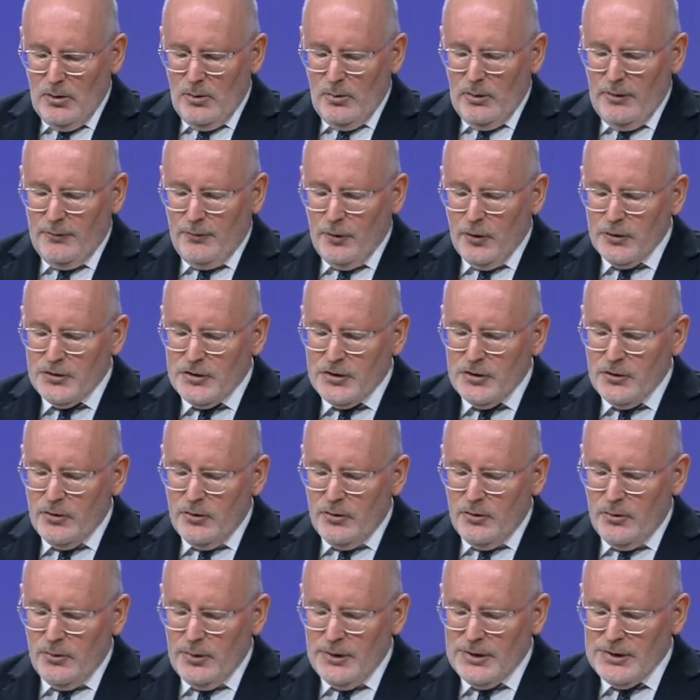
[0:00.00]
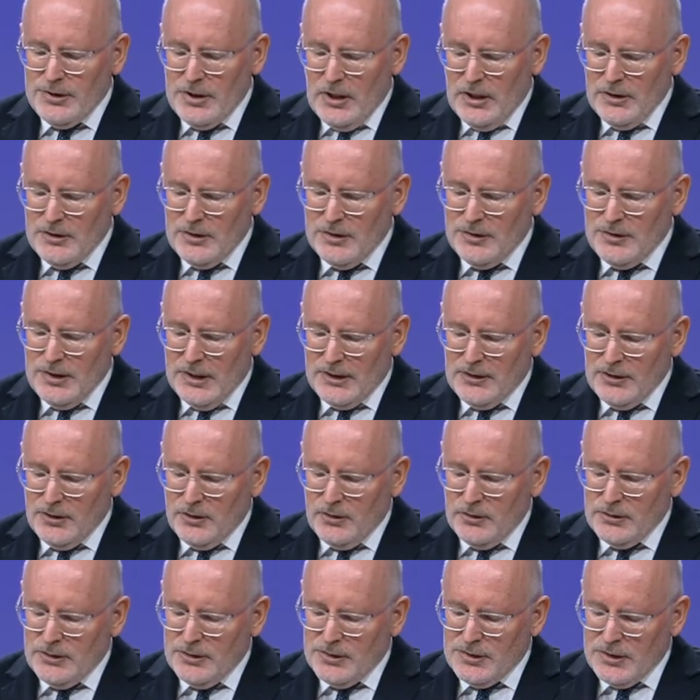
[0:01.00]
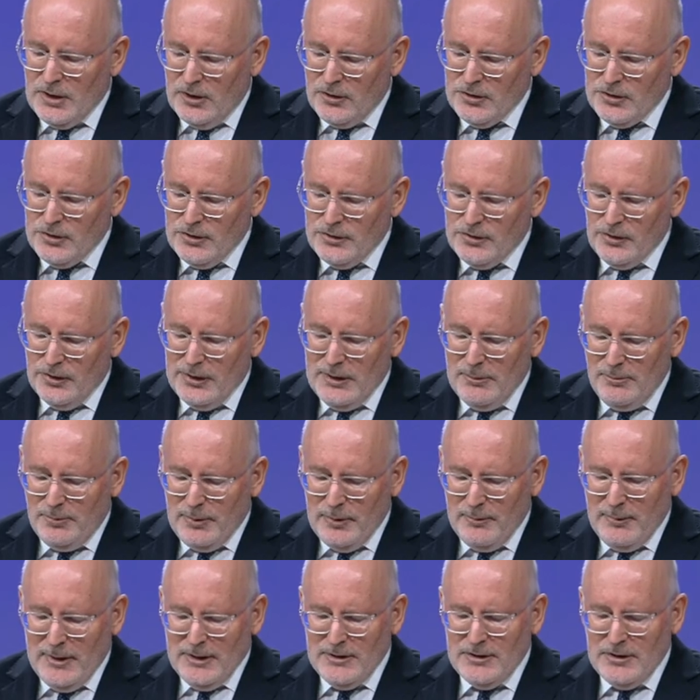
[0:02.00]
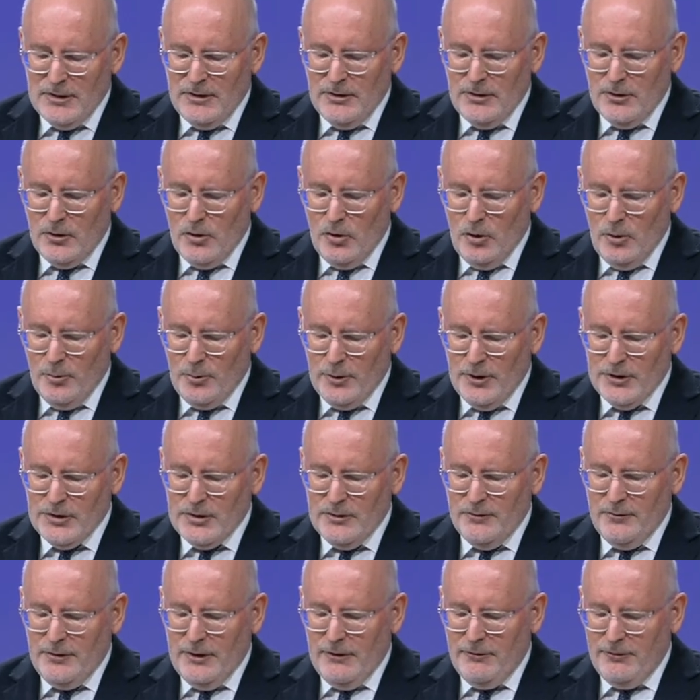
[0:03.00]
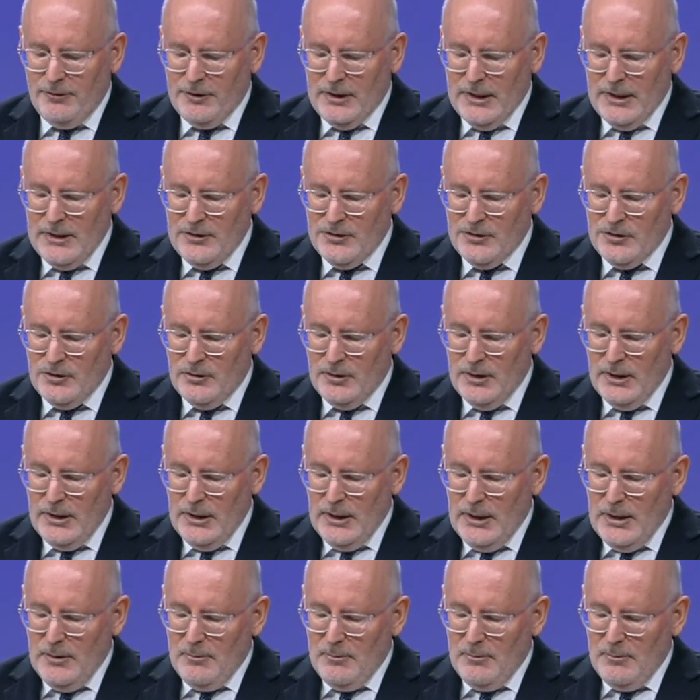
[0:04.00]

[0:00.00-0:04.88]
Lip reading: We've also restarted technical discussions on implementing the cooperation and verification